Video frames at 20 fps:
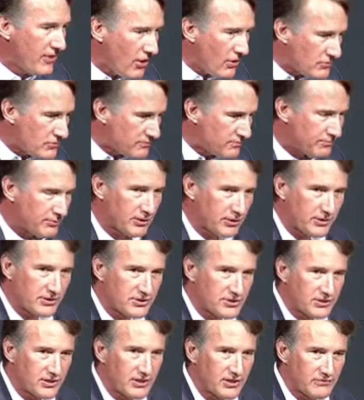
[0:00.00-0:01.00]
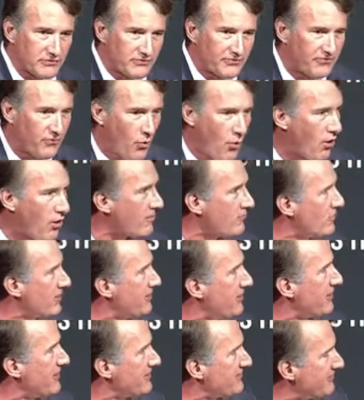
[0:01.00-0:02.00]
those books conform
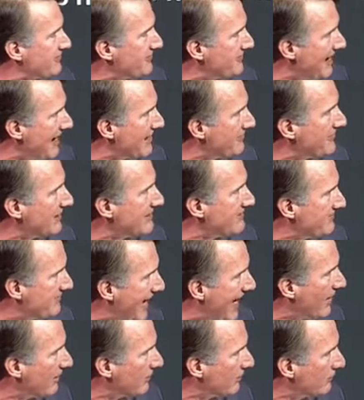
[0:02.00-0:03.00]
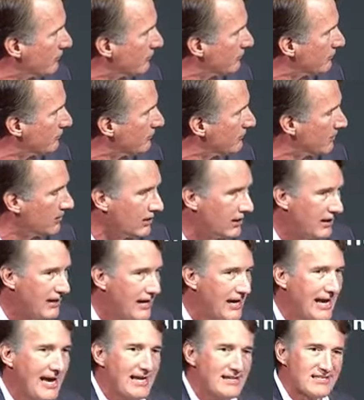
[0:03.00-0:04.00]
with their family values.
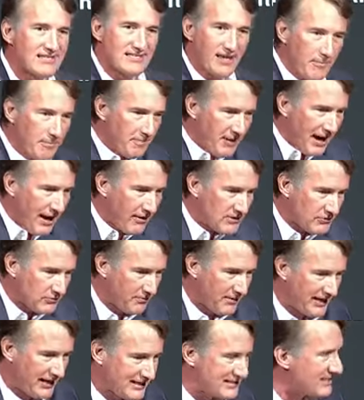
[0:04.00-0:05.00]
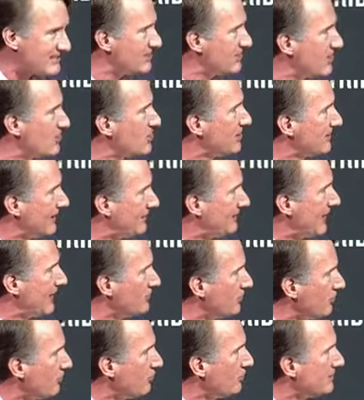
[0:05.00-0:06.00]
Some parents will make a decision that they
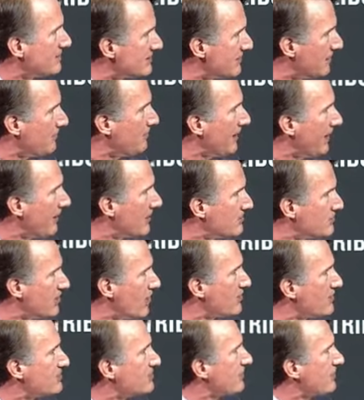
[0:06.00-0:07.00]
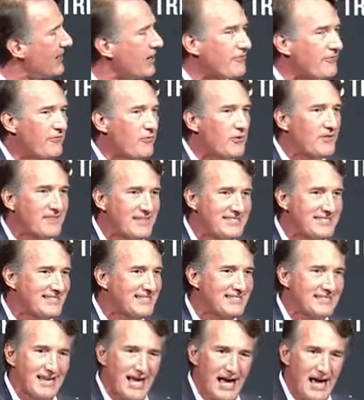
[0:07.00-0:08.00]
do, and some parents don't. So therefore, this
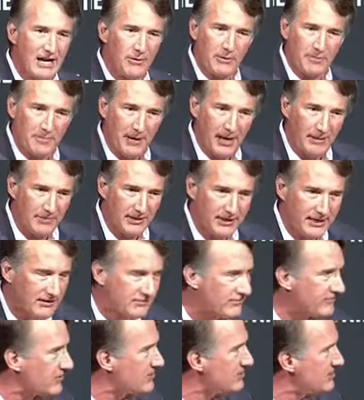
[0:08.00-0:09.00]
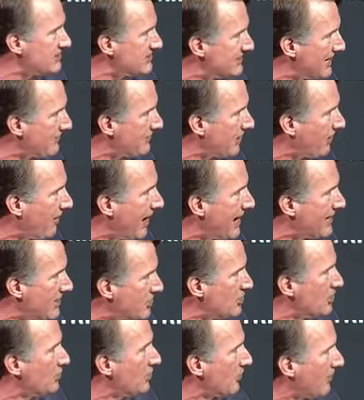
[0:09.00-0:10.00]
is not a Republican versus Democrat
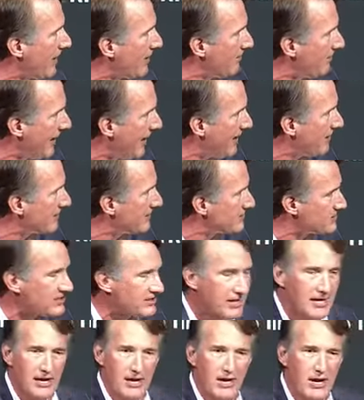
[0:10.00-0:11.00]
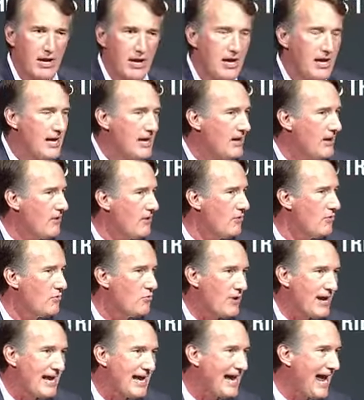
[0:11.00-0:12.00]
issue around parents.
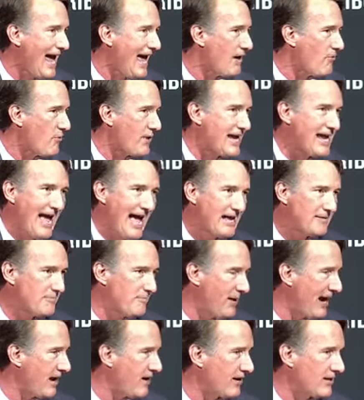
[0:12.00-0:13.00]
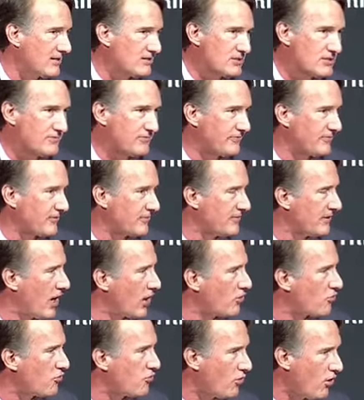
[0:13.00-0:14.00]
We had parents from
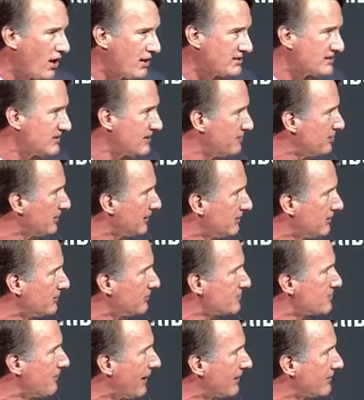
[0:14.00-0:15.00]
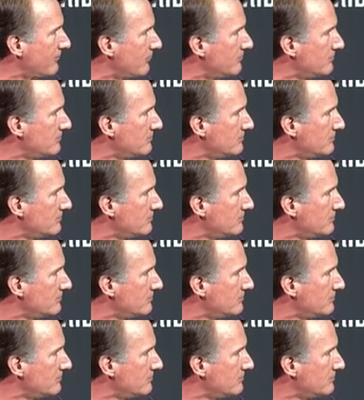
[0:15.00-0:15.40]
across the political spectrum.